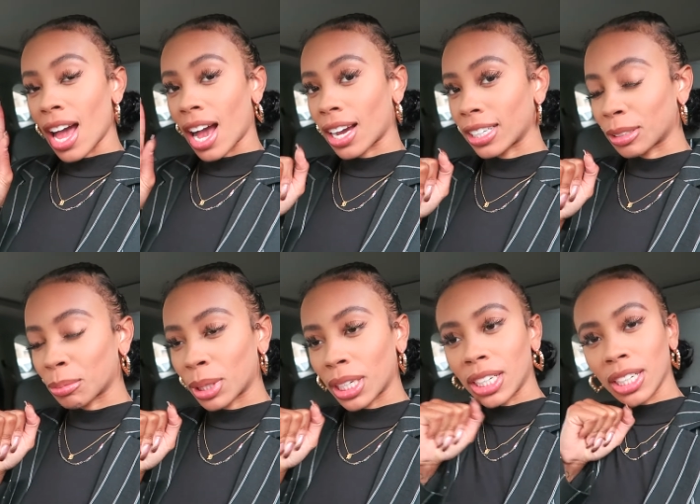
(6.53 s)
i got some
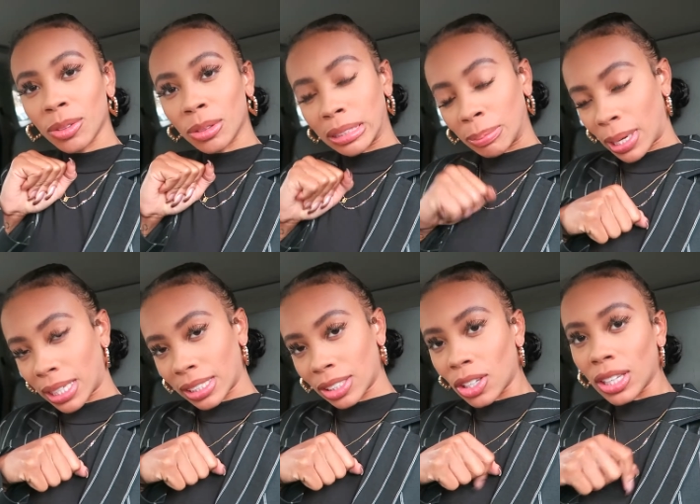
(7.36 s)
pretty good
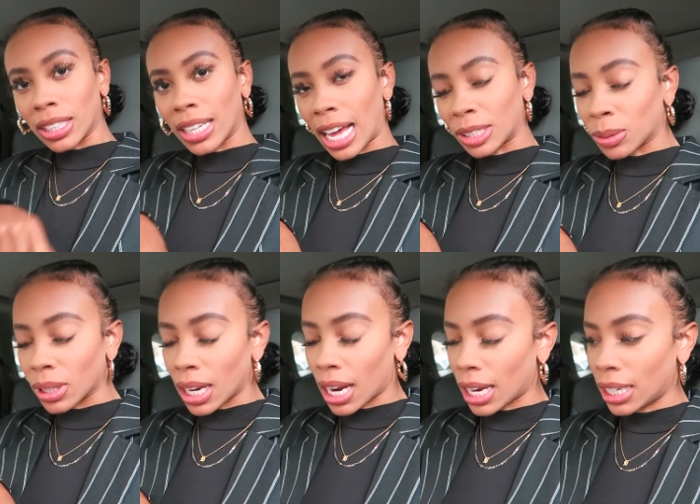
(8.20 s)
responses on the last
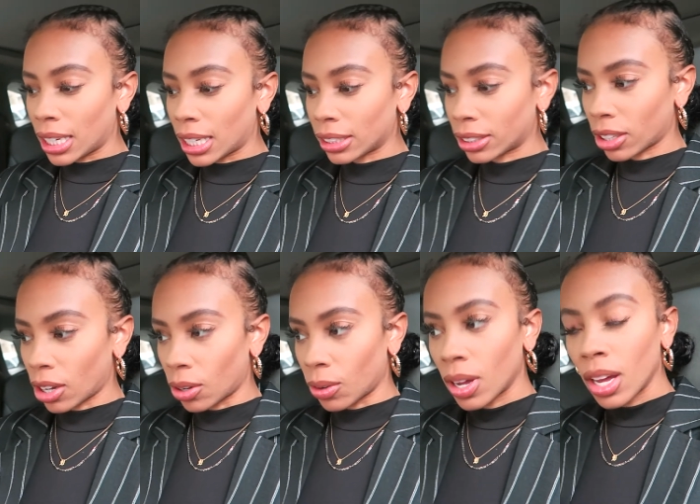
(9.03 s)
one that i did
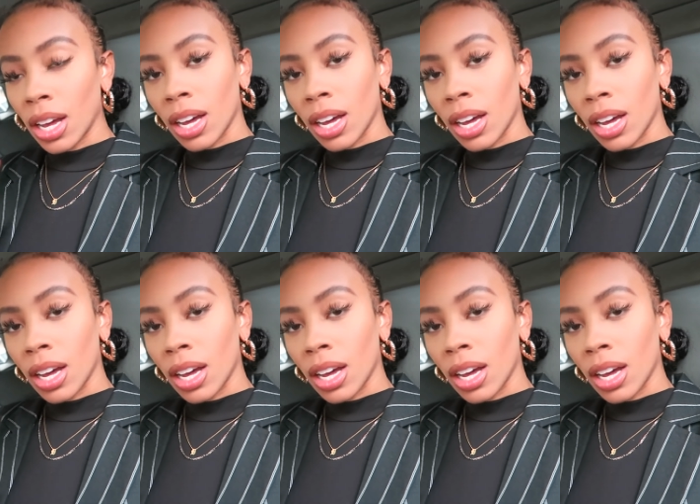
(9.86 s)
so